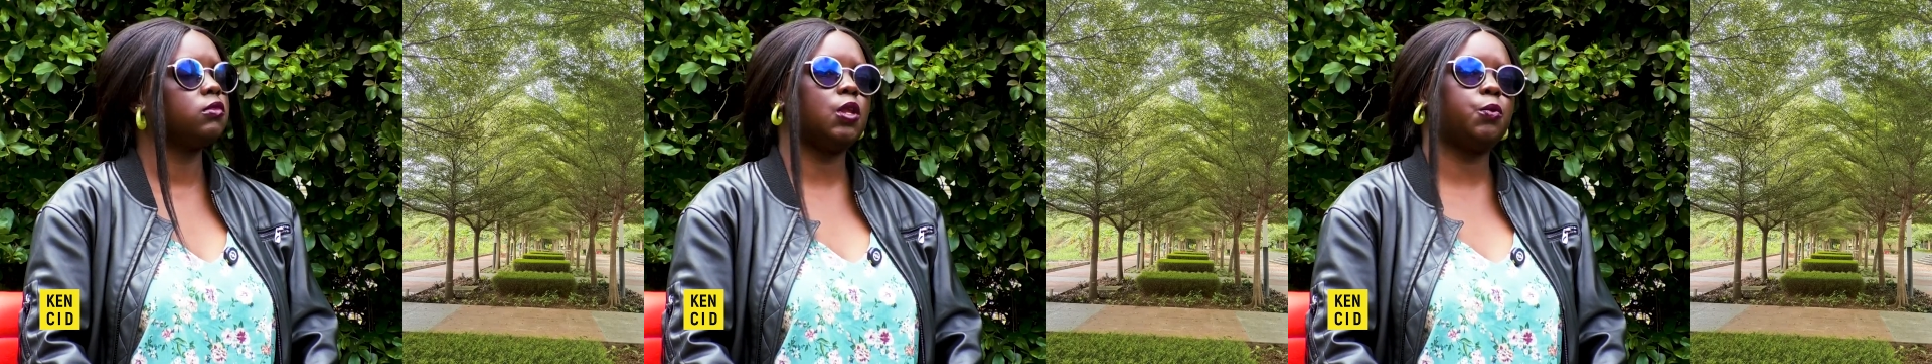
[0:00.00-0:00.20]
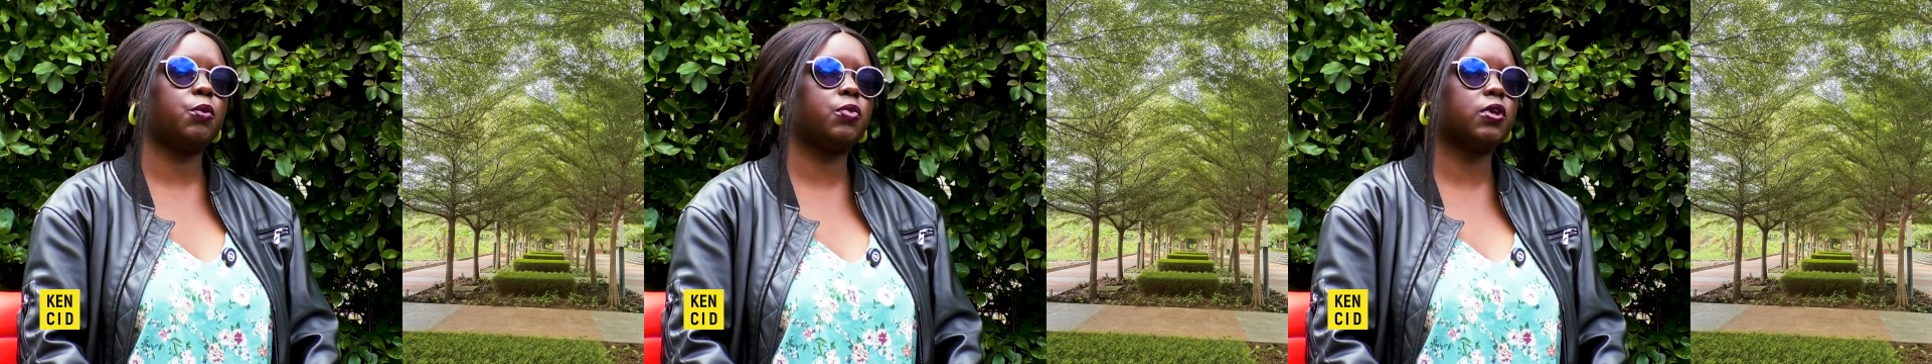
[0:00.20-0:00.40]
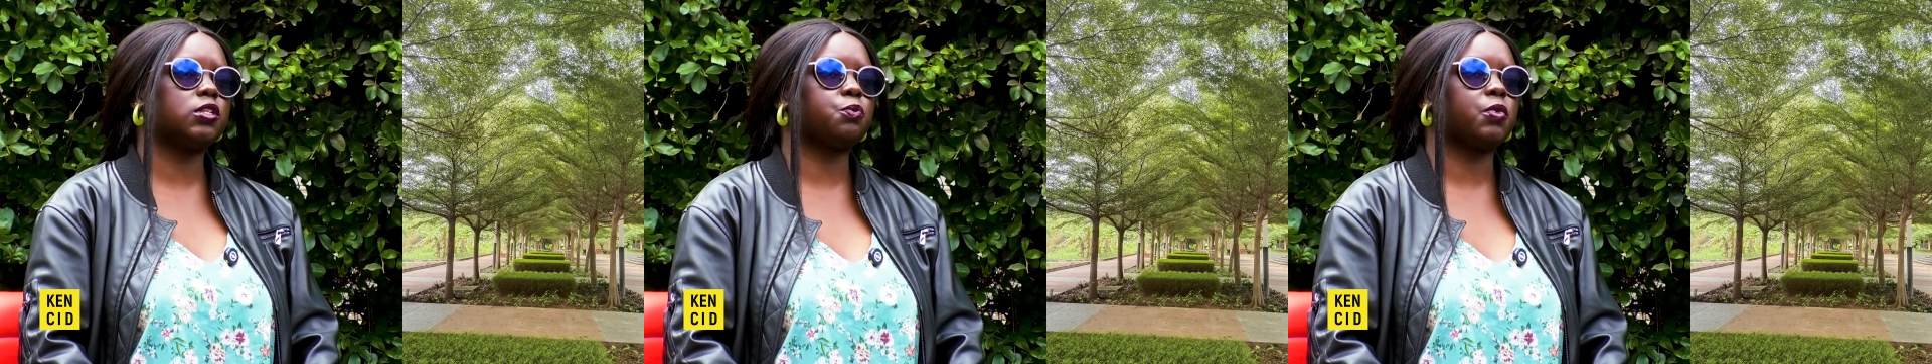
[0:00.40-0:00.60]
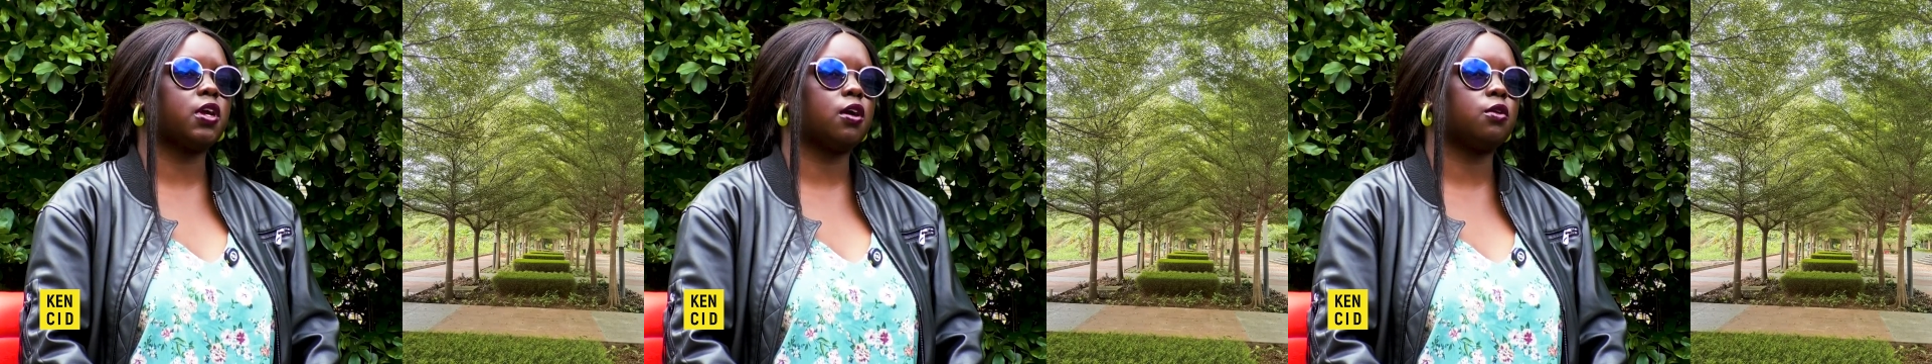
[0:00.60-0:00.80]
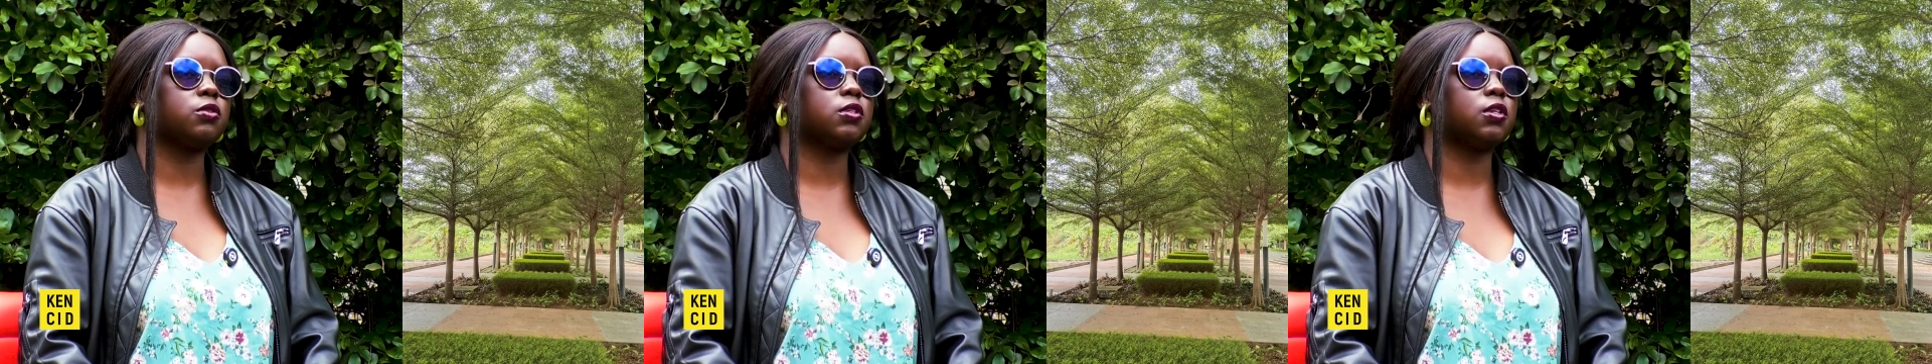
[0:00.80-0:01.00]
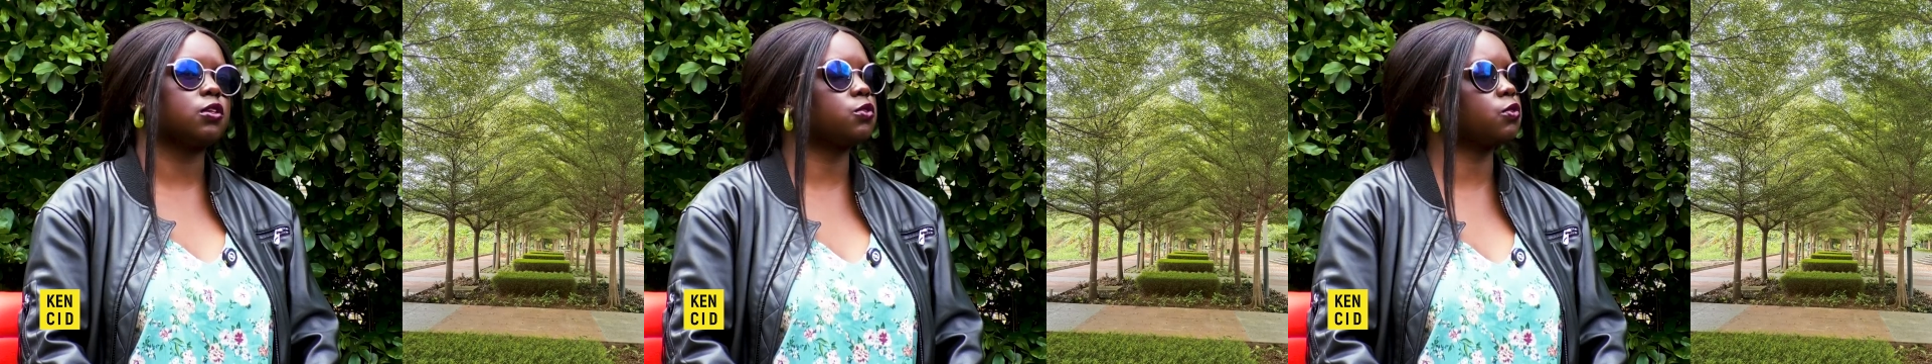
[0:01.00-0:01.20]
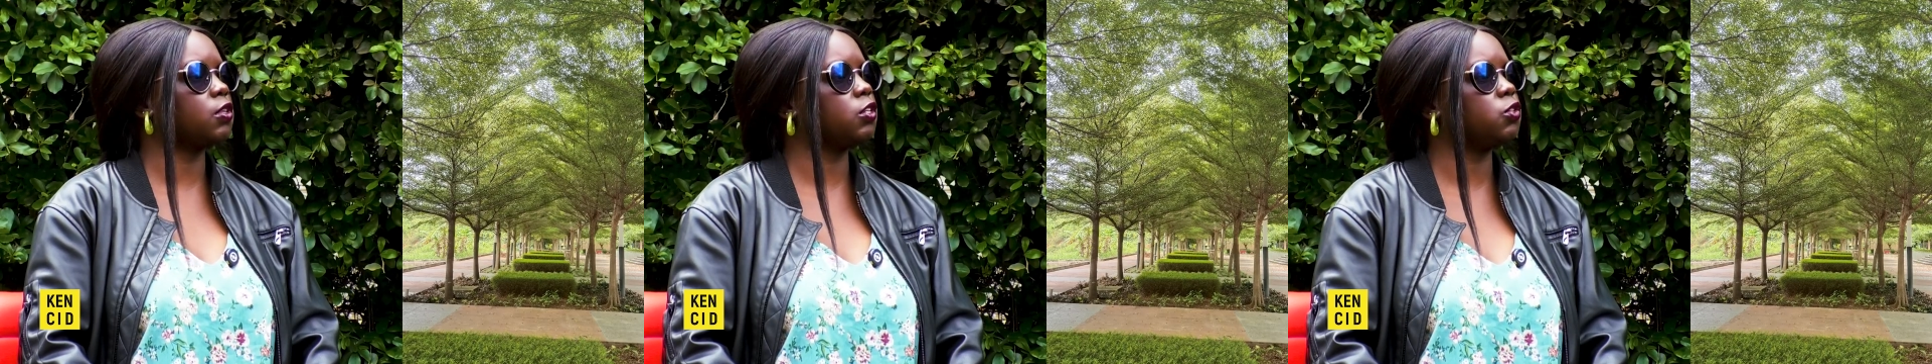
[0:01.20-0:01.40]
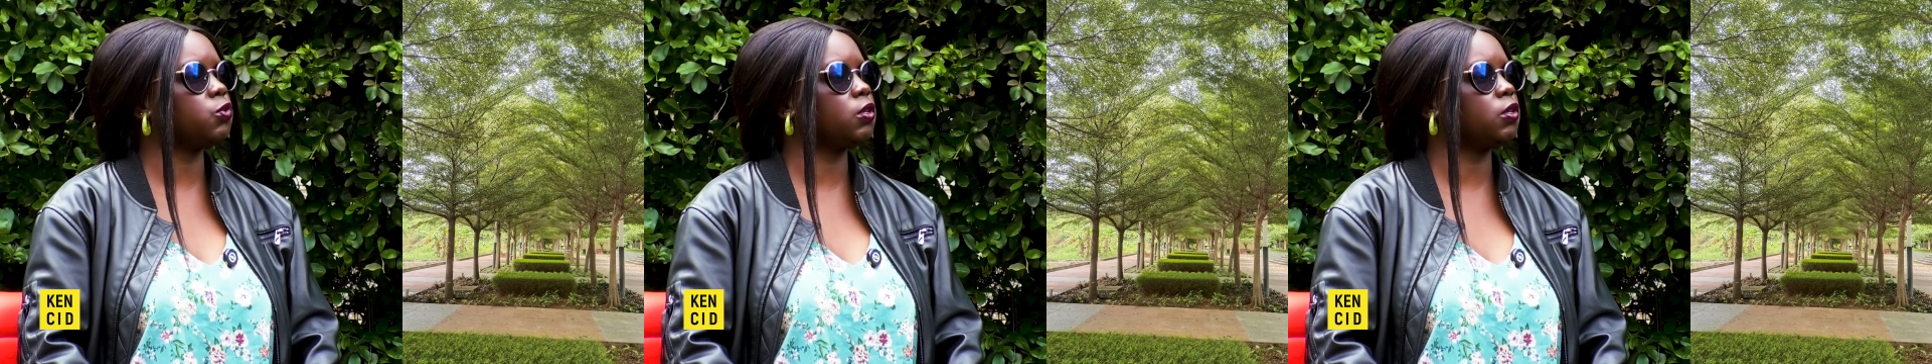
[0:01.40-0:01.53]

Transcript: let me build my house next to that